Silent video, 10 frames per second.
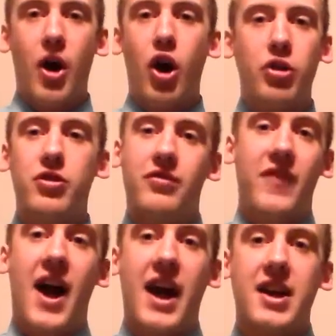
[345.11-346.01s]
hard to
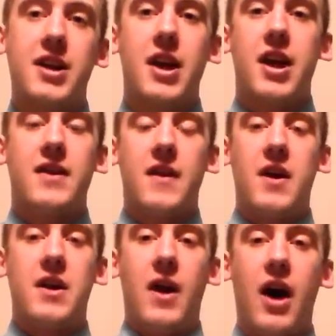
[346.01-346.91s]
find.
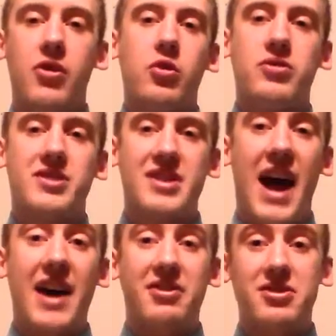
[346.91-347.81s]
The other
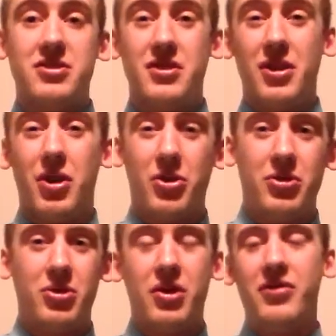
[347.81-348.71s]
styles,
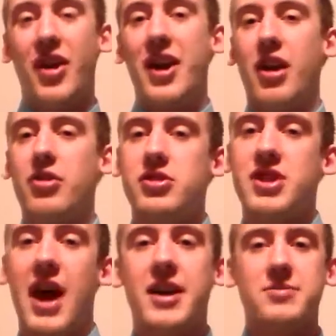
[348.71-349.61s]
you could find other
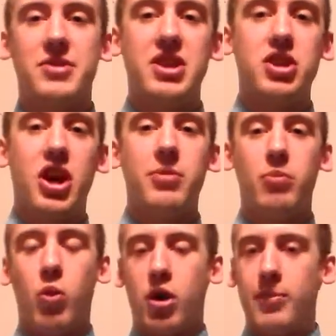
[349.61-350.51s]
styles. These are going
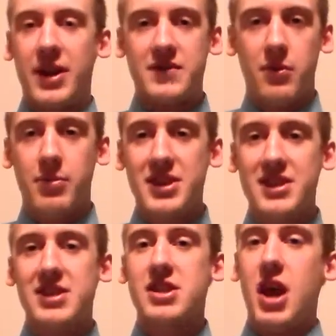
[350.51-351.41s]
to work best for
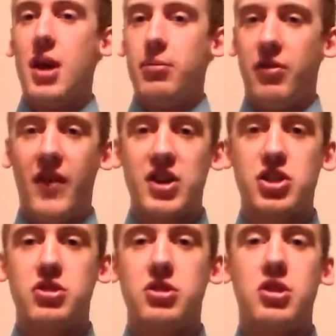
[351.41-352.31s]
business,
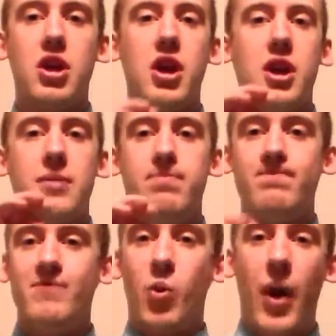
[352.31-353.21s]
professional,
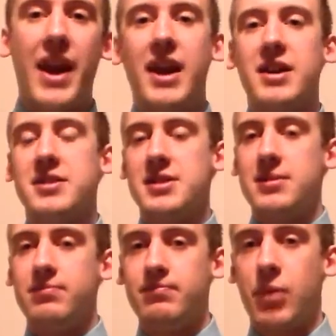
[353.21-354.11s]

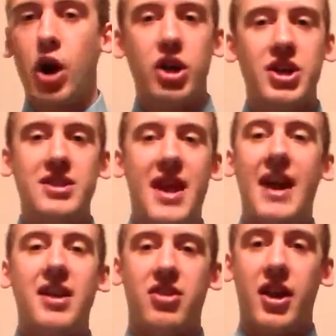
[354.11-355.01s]
weddings, parties,
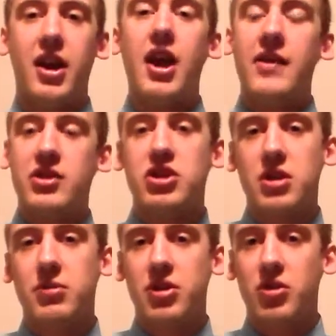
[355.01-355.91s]
anything. These are
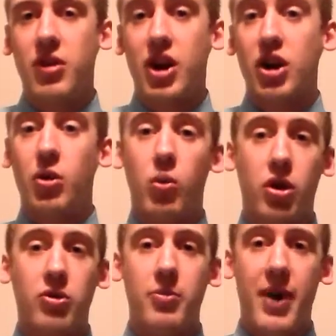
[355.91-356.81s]
going to be two that are going to
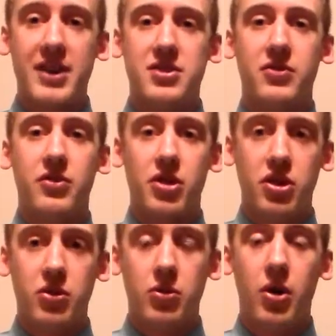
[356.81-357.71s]
work the best for
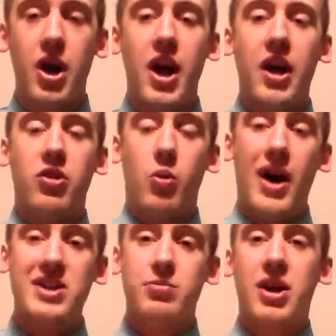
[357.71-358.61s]
you. The
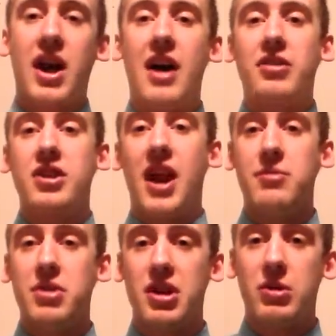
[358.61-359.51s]
widespread collar
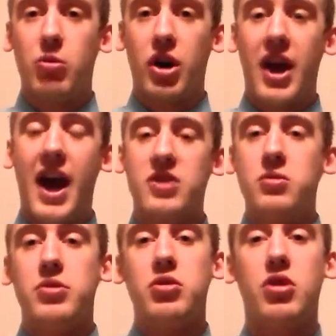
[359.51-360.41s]
can be a little more
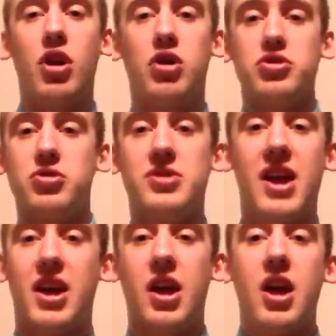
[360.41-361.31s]
casual, but you can also
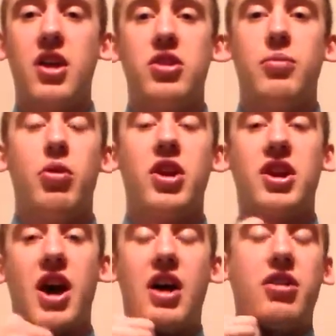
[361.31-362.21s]
take the
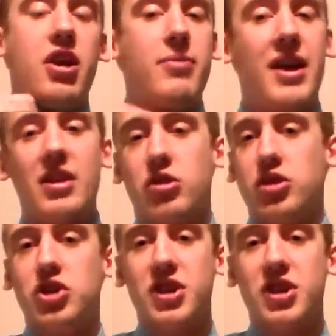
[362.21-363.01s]
pointed collar and make it look